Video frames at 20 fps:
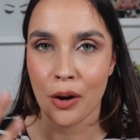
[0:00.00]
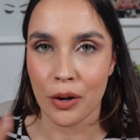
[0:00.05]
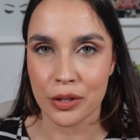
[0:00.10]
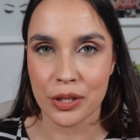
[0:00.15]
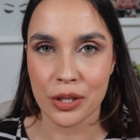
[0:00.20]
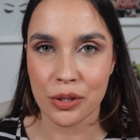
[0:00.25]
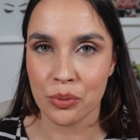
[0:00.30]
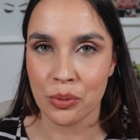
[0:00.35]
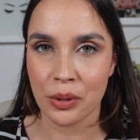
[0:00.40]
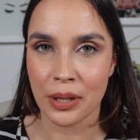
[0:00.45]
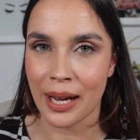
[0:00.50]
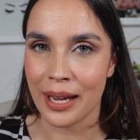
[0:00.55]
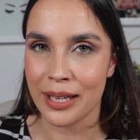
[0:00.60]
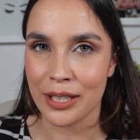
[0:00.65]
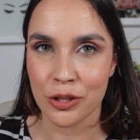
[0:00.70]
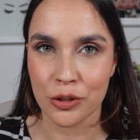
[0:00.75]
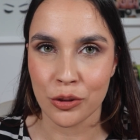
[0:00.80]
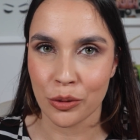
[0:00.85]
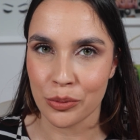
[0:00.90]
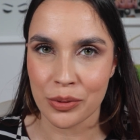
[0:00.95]
On this one I
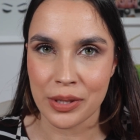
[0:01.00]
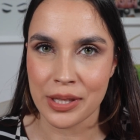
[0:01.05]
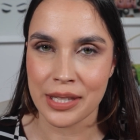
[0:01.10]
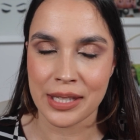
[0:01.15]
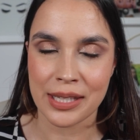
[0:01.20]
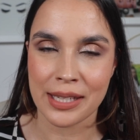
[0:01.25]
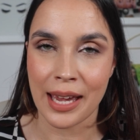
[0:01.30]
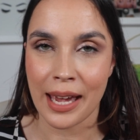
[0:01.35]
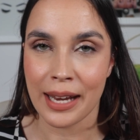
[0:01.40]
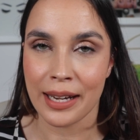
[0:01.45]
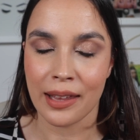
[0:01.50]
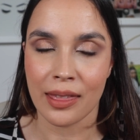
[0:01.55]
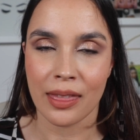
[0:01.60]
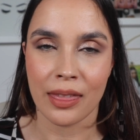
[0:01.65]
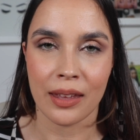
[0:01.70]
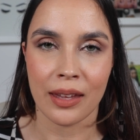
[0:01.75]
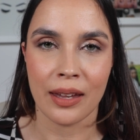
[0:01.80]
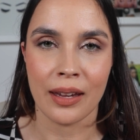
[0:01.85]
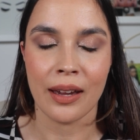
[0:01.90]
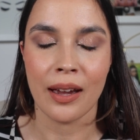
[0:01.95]
don't see
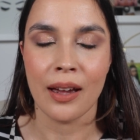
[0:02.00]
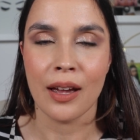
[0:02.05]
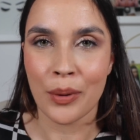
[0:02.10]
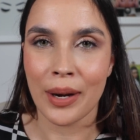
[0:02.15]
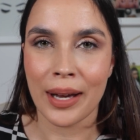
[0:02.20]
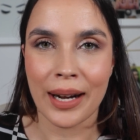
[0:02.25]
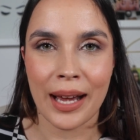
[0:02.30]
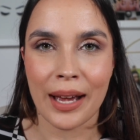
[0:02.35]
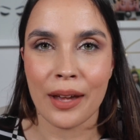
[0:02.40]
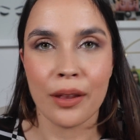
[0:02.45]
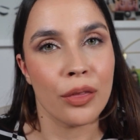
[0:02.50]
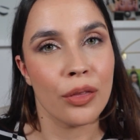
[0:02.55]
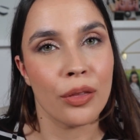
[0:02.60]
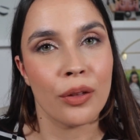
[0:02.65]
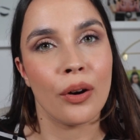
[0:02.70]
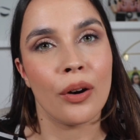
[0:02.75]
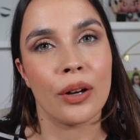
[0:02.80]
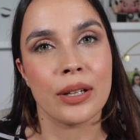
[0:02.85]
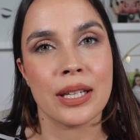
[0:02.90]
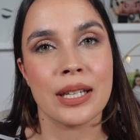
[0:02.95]
anything. What I
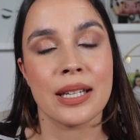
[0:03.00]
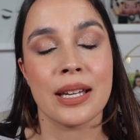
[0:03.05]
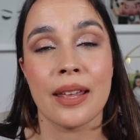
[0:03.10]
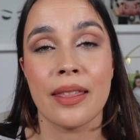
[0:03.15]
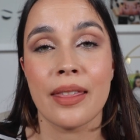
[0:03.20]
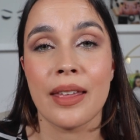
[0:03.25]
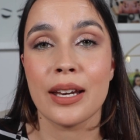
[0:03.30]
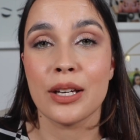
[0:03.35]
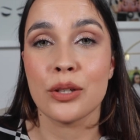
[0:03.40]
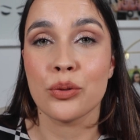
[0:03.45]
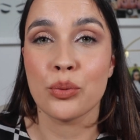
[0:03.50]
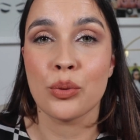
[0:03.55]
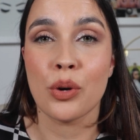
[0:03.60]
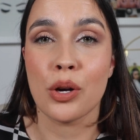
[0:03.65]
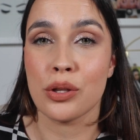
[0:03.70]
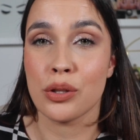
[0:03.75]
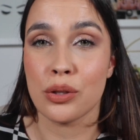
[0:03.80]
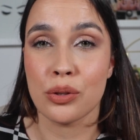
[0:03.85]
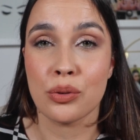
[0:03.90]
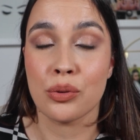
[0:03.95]
thought that it
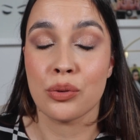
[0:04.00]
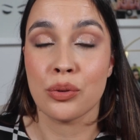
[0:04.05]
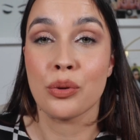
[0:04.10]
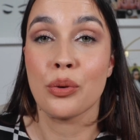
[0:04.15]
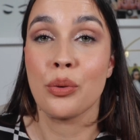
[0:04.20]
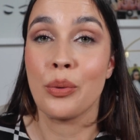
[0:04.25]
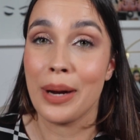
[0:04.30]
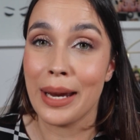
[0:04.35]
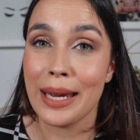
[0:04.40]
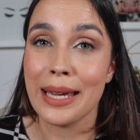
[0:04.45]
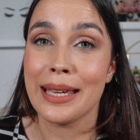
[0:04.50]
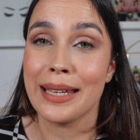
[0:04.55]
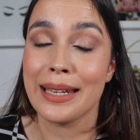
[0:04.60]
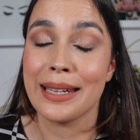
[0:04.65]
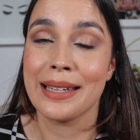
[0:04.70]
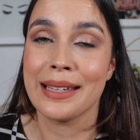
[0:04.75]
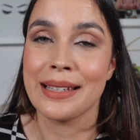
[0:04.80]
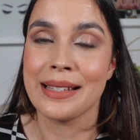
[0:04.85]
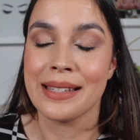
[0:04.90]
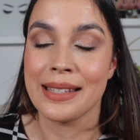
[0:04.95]
was true, it
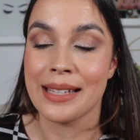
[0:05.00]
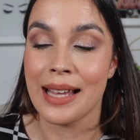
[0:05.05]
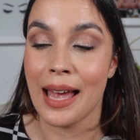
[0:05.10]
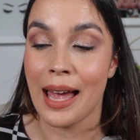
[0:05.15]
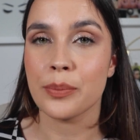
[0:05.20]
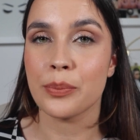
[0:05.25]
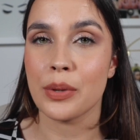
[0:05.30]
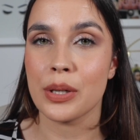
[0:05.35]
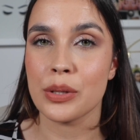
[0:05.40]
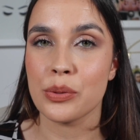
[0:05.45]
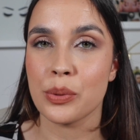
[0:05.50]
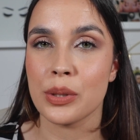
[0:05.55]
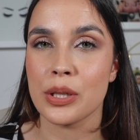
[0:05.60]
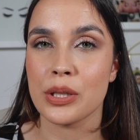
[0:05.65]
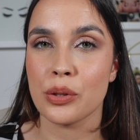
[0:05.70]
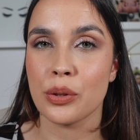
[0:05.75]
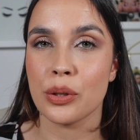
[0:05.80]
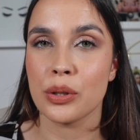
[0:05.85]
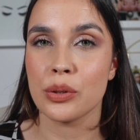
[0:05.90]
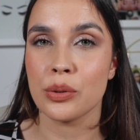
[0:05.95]
is. The pressed one
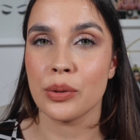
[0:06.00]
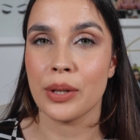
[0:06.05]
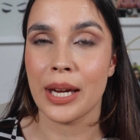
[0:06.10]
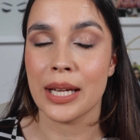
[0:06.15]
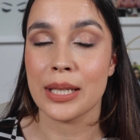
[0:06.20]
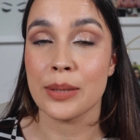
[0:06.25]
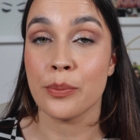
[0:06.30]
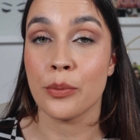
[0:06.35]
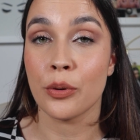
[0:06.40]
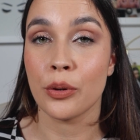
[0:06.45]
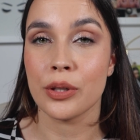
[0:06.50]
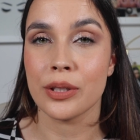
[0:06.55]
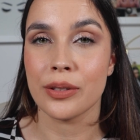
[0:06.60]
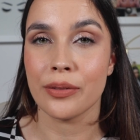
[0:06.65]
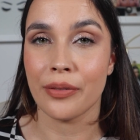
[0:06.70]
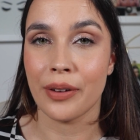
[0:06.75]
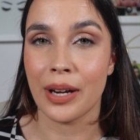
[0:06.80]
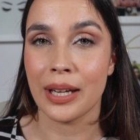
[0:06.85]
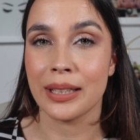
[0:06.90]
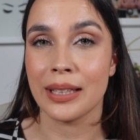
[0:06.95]
is going to get more in the
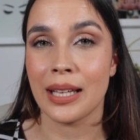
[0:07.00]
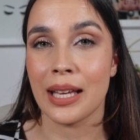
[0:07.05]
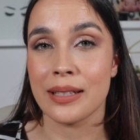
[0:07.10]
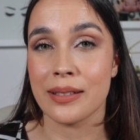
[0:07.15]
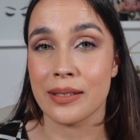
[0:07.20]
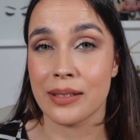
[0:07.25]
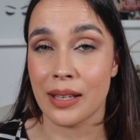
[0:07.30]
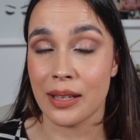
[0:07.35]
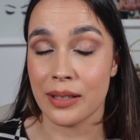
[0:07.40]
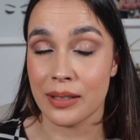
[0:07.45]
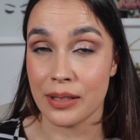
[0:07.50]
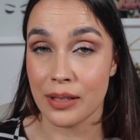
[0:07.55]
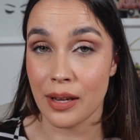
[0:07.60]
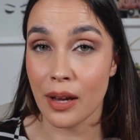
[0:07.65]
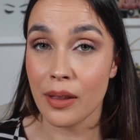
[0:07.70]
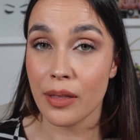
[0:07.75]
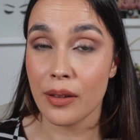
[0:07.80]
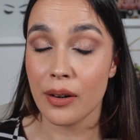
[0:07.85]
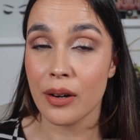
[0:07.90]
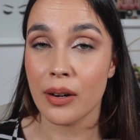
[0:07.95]
fine lines than the
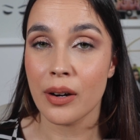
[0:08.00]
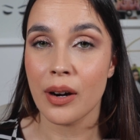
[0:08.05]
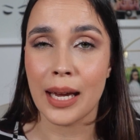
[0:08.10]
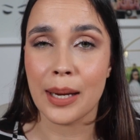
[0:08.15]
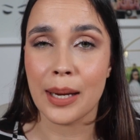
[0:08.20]
other.